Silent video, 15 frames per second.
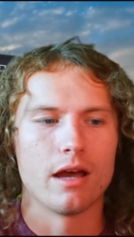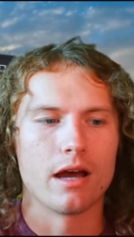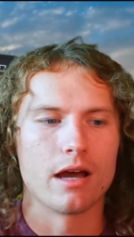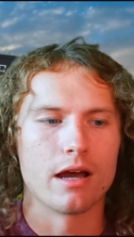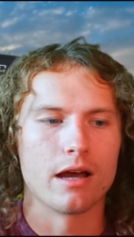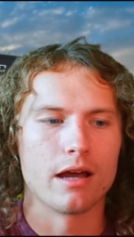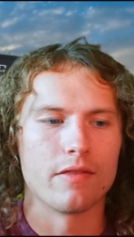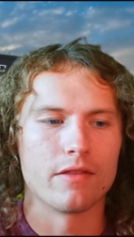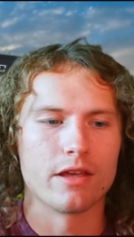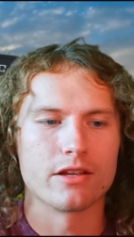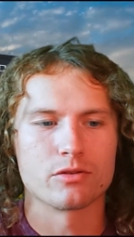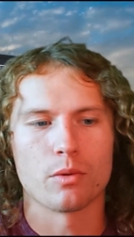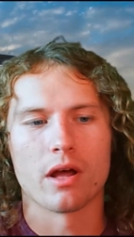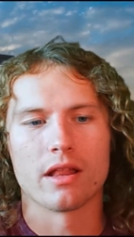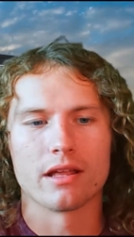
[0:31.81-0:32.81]
uh, and
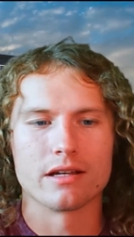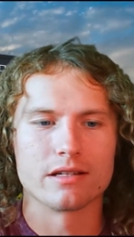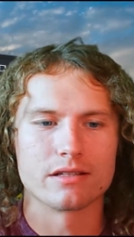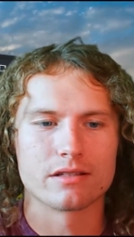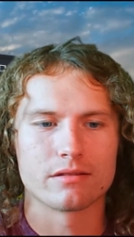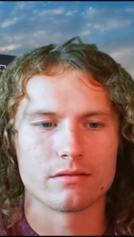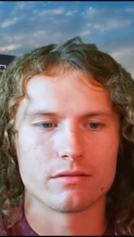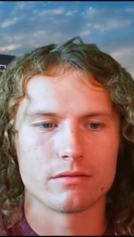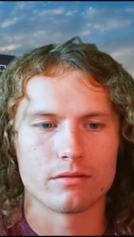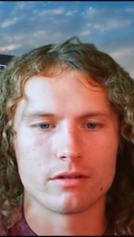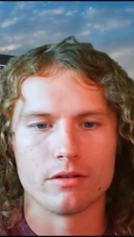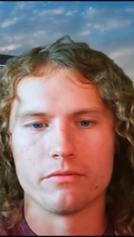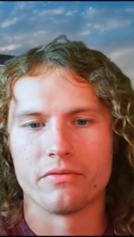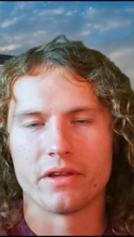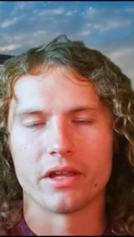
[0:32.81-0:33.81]
as well as
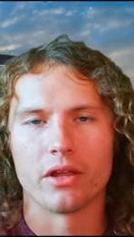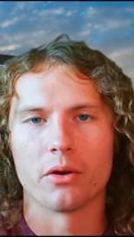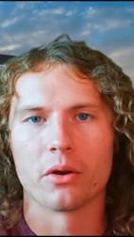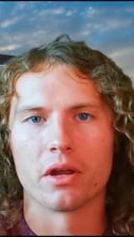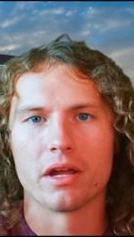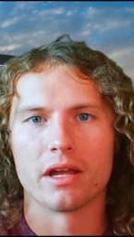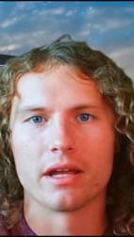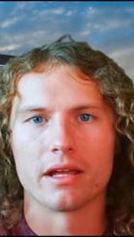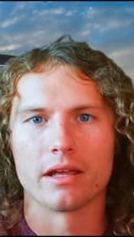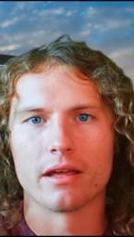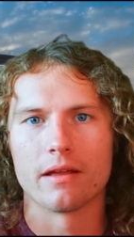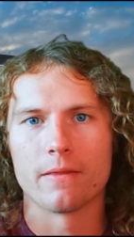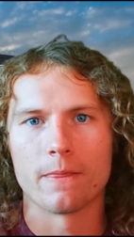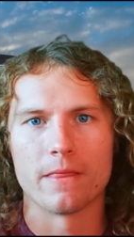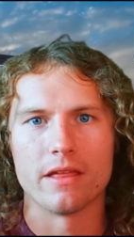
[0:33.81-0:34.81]
configuring
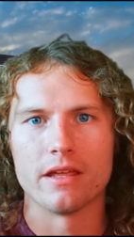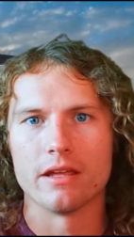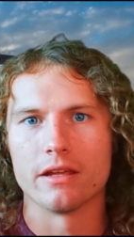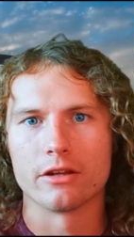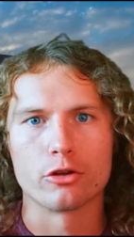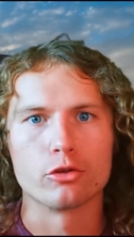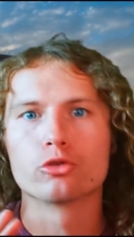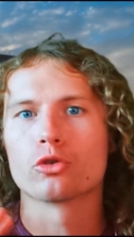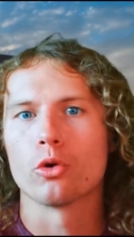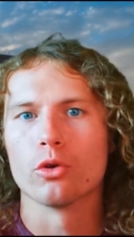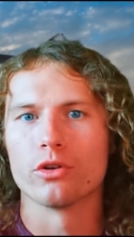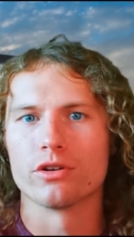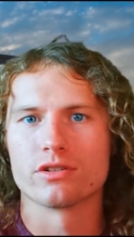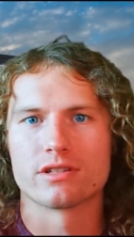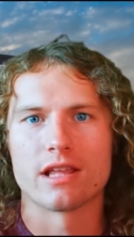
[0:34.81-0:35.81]
the
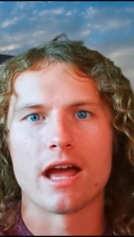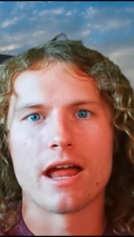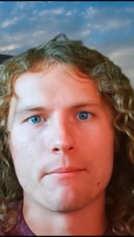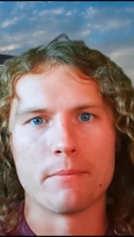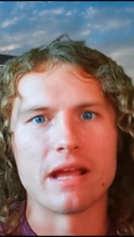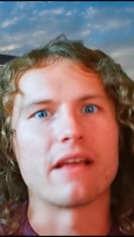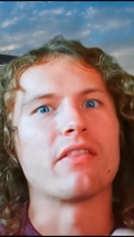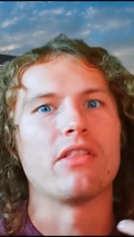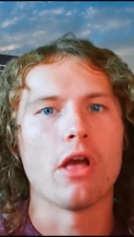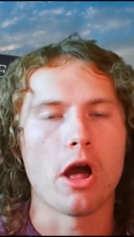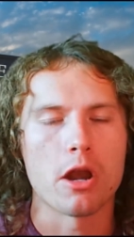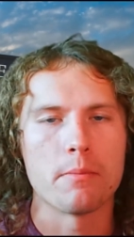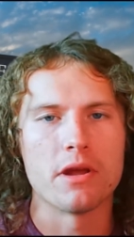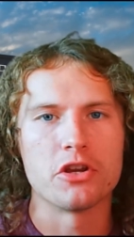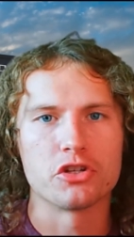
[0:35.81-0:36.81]
controllers that make the
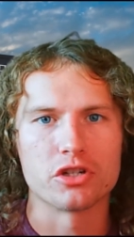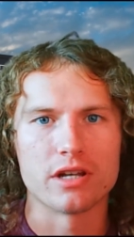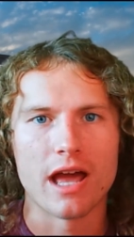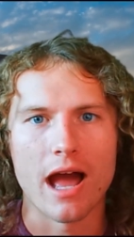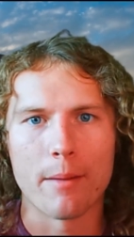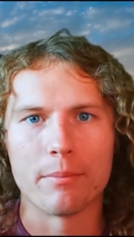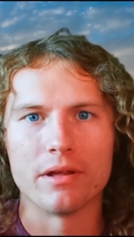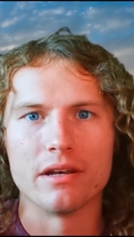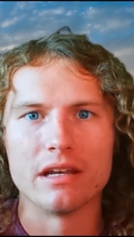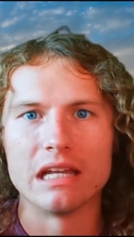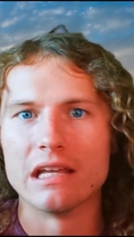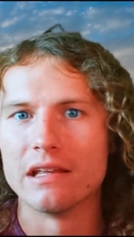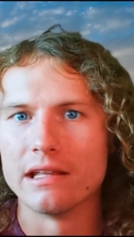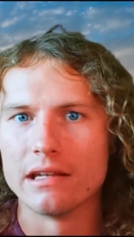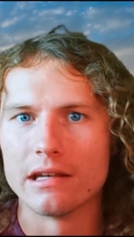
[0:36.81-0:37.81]
automation happen
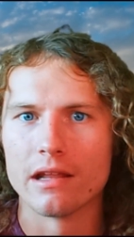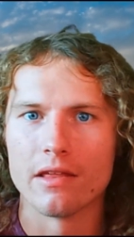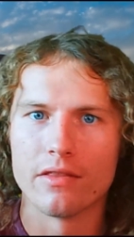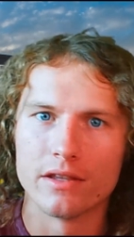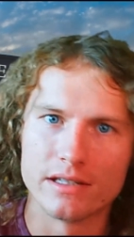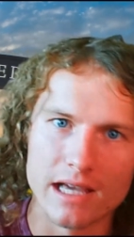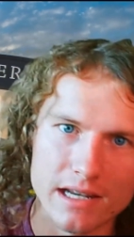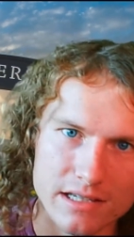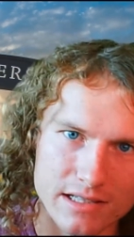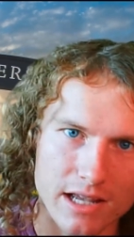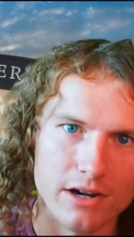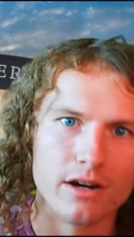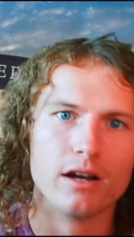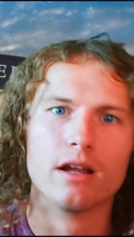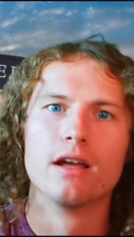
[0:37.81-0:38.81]
in the data
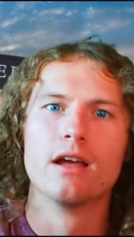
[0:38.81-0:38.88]
center.